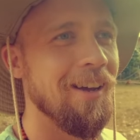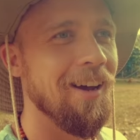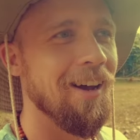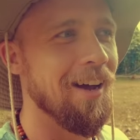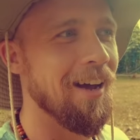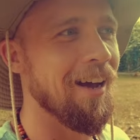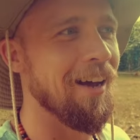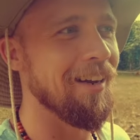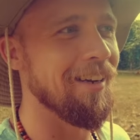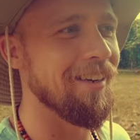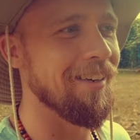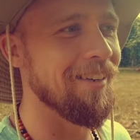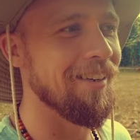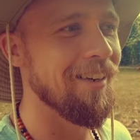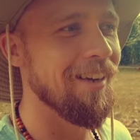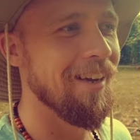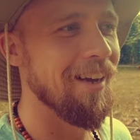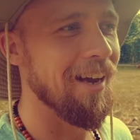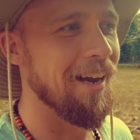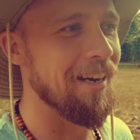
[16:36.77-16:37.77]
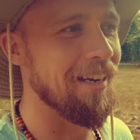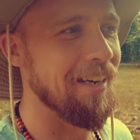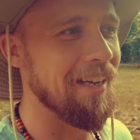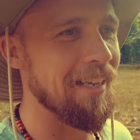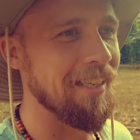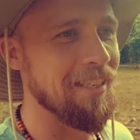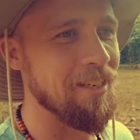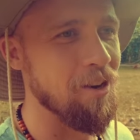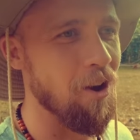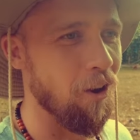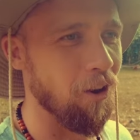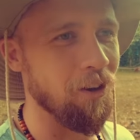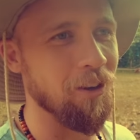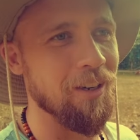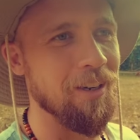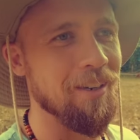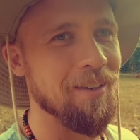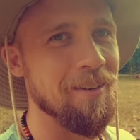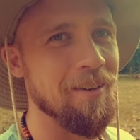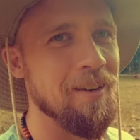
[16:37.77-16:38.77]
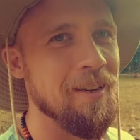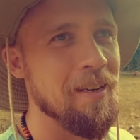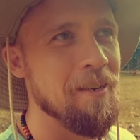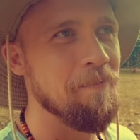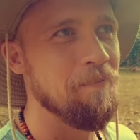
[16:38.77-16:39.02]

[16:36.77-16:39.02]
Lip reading: and it's not gonna